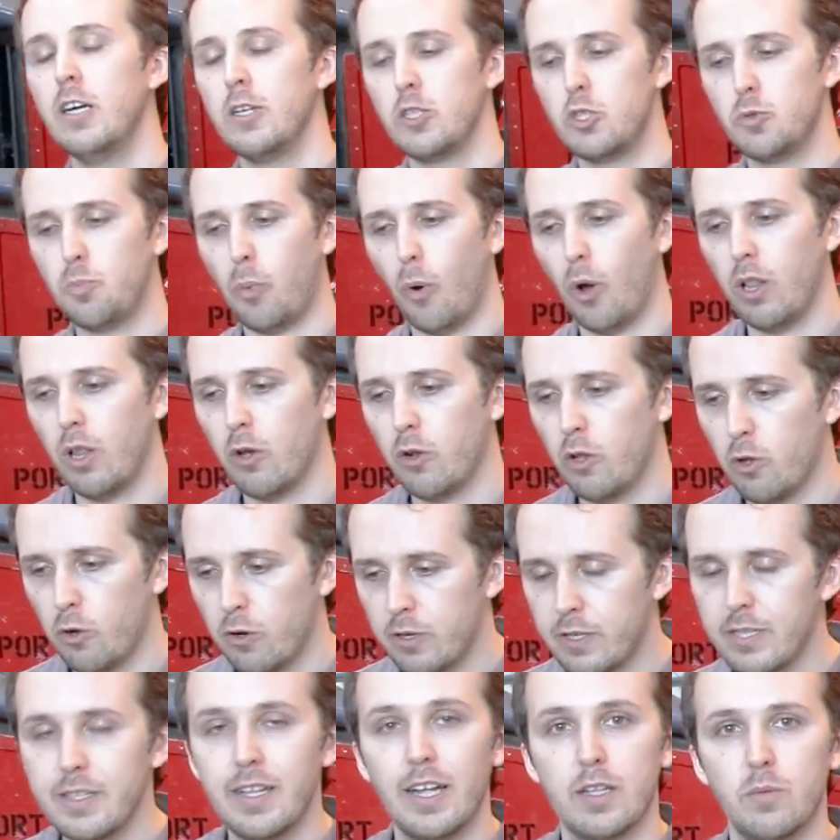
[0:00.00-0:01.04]
spoiler
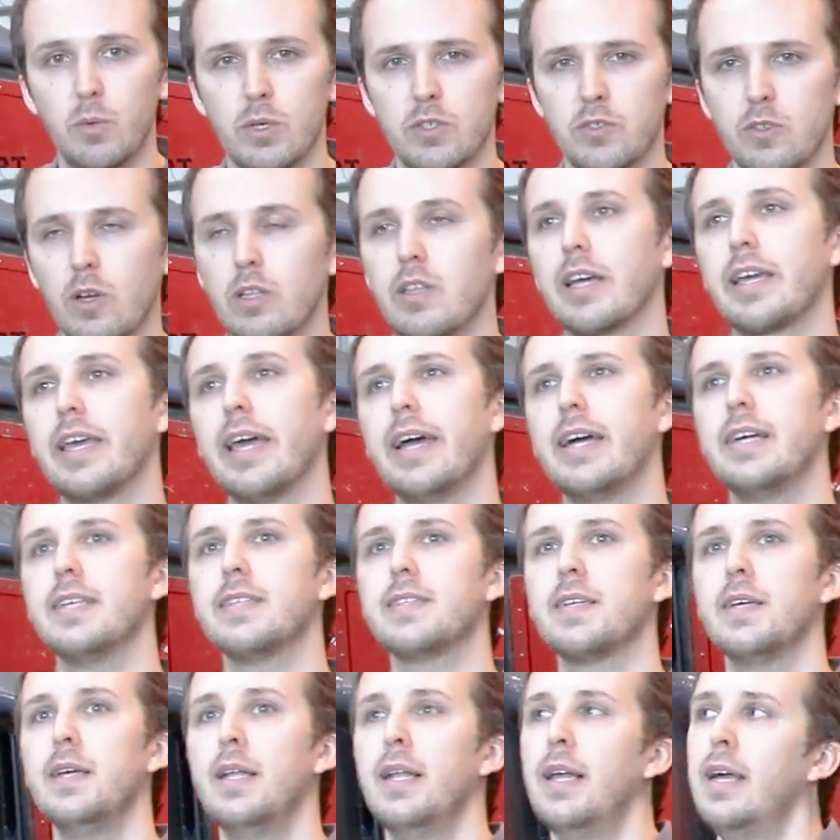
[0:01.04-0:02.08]
alert, that was not the
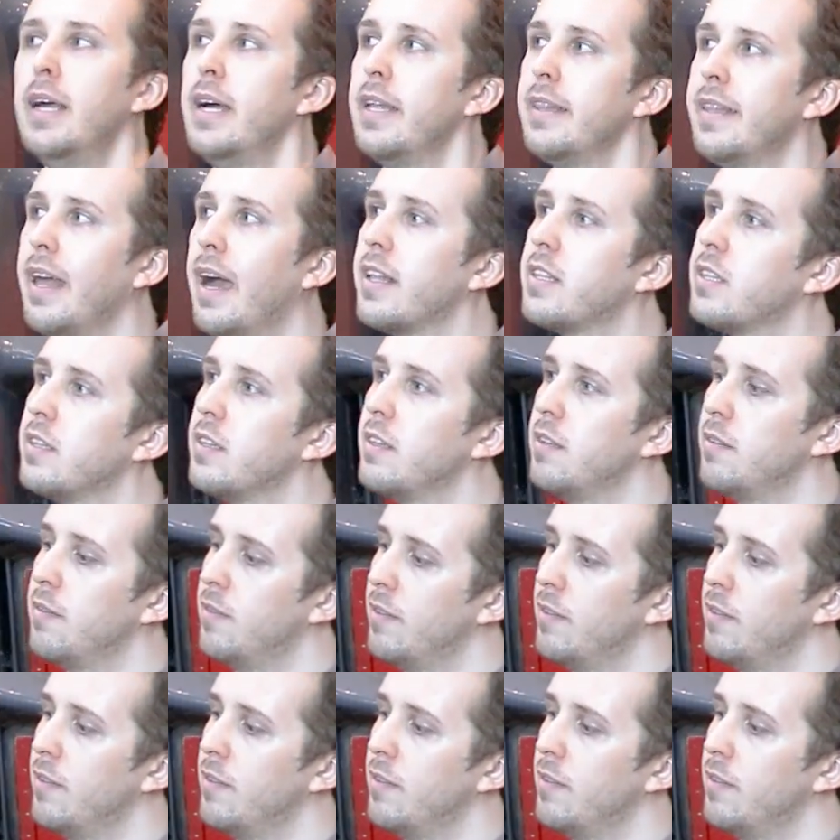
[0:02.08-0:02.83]
case, that